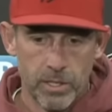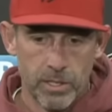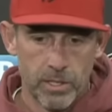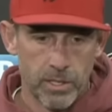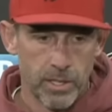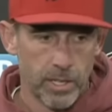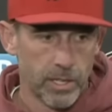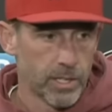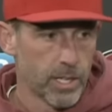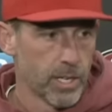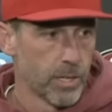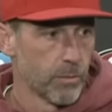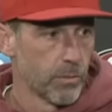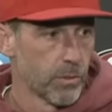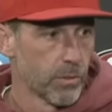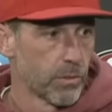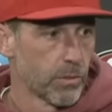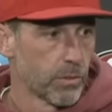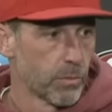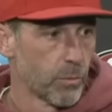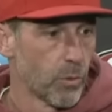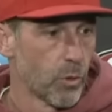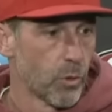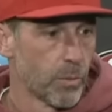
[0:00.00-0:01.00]
that game
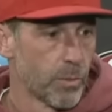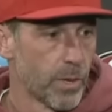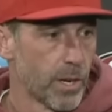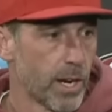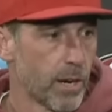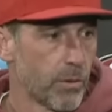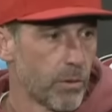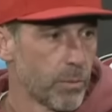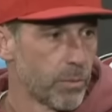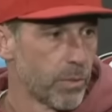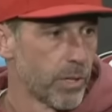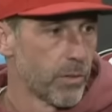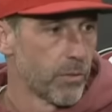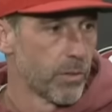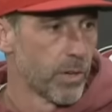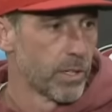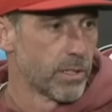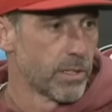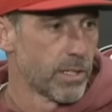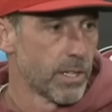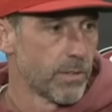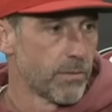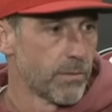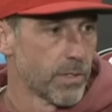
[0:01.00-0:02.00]
was more about how we played run
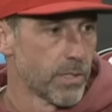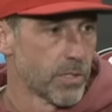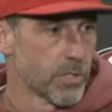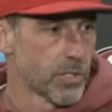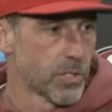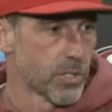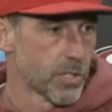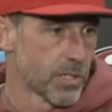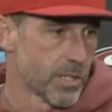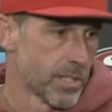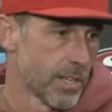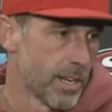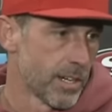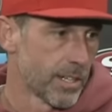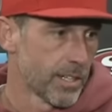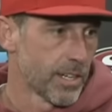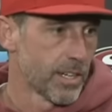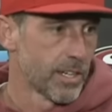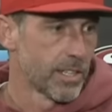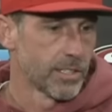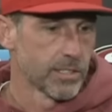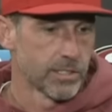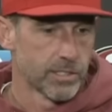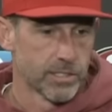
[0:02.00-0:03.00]
defense, just not
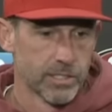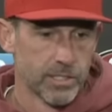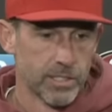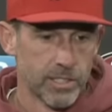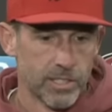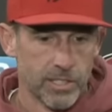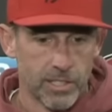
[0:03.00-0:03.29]
guys,